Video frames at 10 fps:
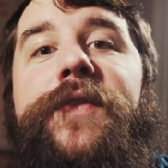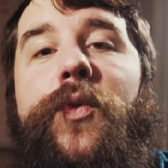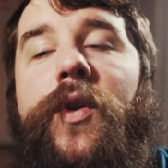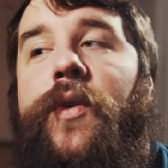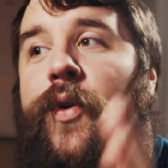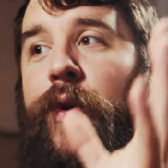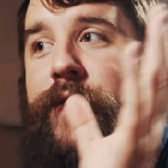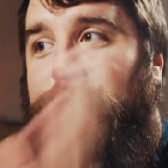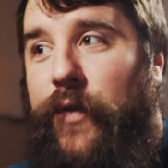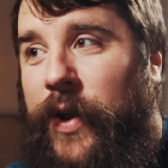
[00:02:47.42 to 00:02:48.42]
But if you wanna
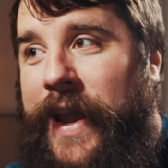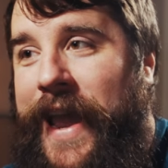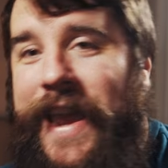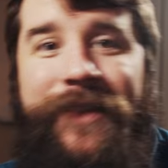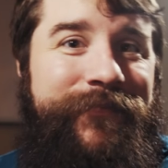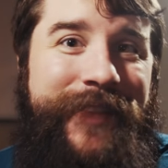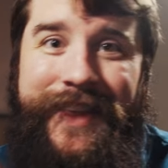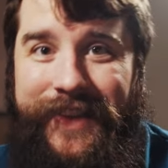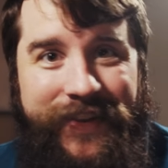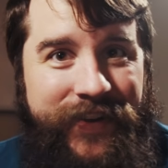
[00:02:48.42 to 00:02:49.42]
record in 4K,
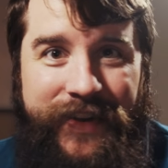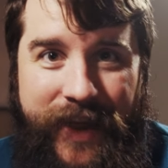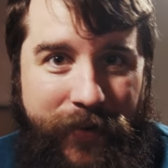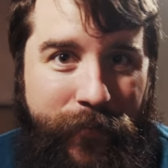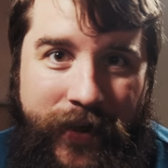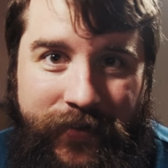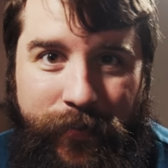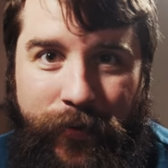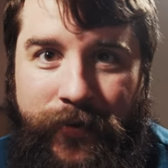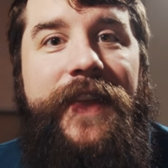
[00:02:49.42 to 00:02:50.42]
not
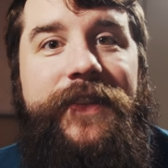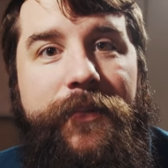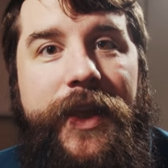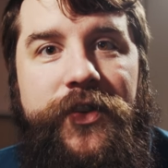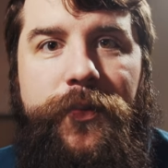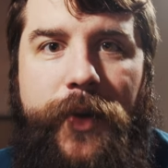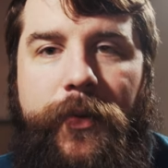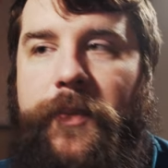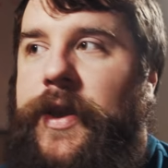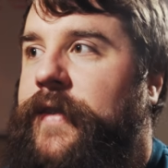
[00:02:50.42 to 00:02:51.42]
possible. And that's a major
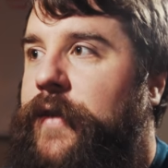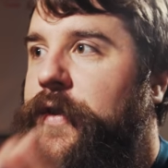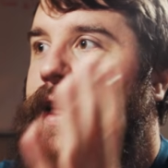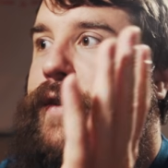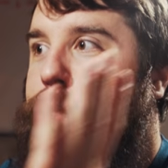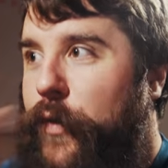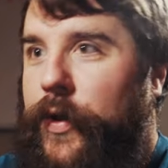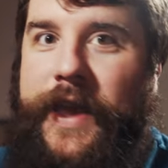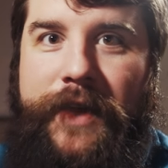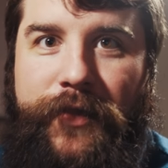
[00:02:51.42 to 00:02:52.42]
bummer because I feel like
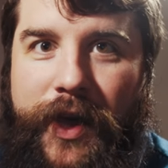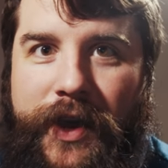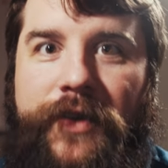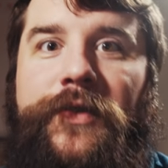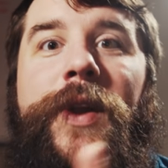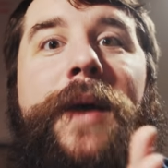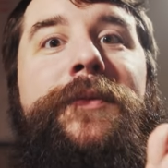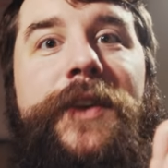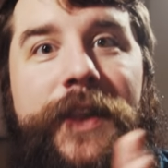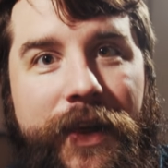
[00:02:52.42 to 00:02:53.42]
4K vloggers would
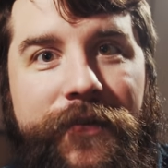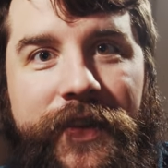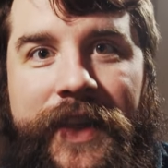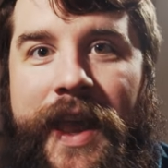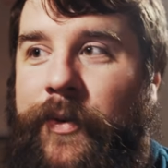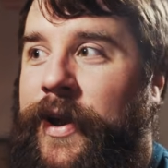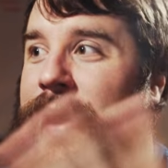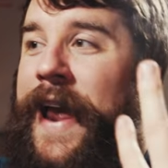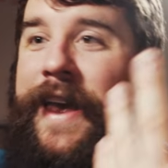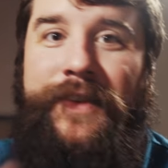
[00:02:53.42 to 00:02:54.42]
absolutely love this camera.
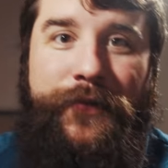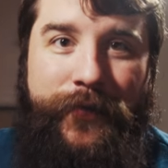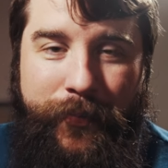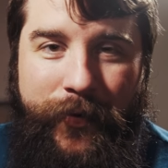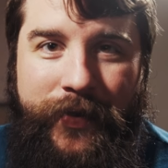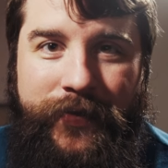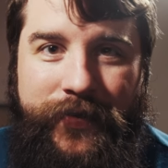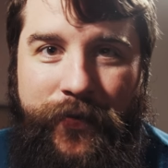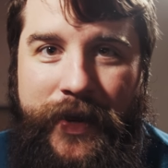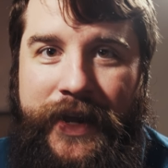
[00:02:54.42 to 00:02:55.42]
It has a flip around
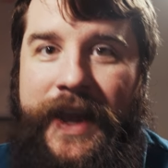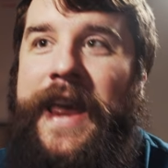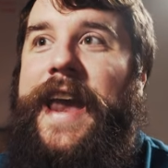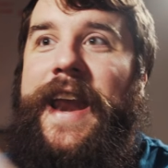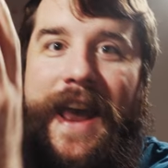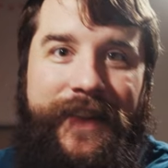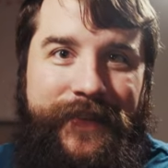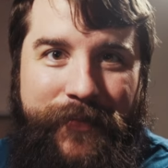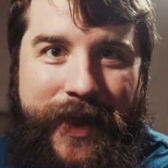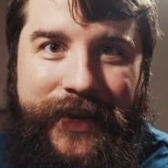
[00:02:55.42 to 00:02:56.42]
screen. It
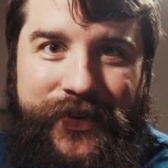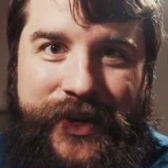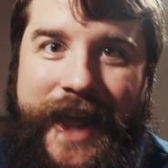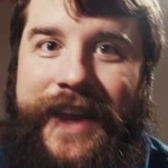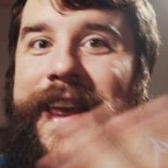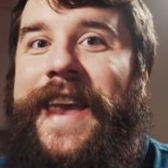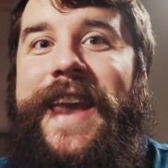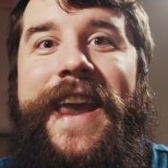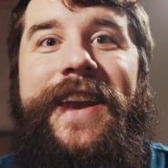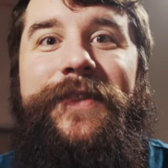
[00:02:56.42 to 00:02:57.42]
has a mic jack.
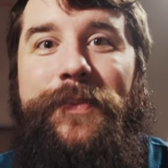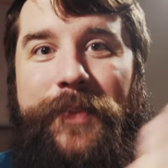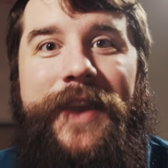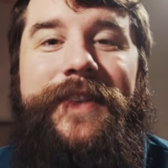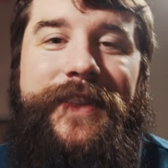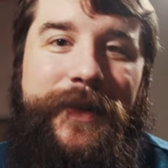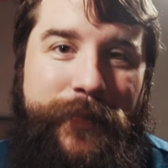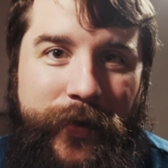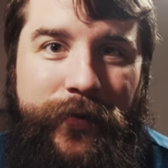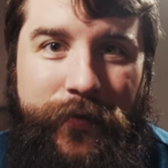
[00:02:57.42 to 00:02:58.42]
It is basically
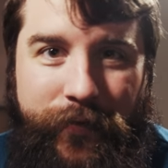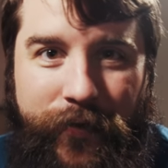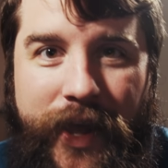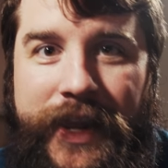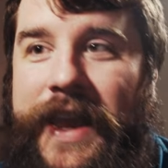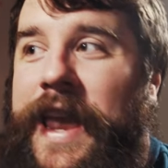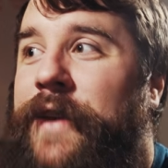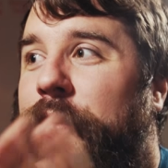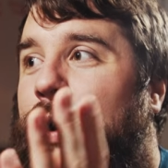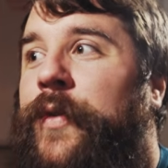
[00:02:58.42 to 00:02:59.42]
built for vlogging
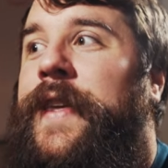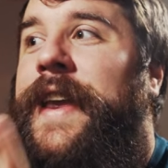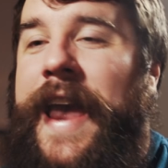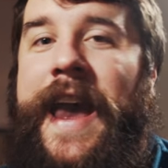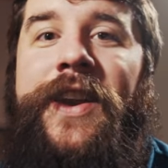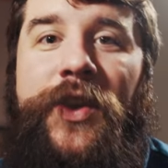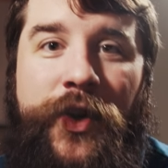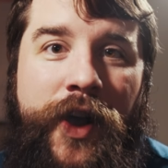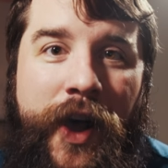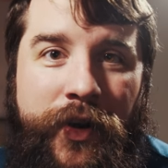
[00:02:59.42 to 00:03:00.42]
if only it had
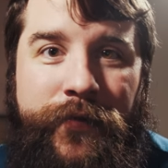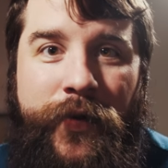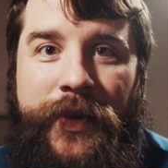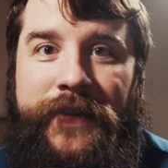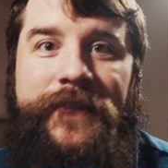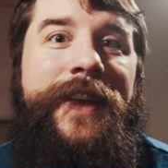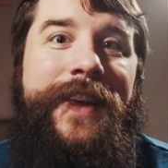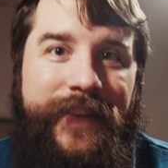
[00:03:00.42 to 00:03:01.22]
good autofocus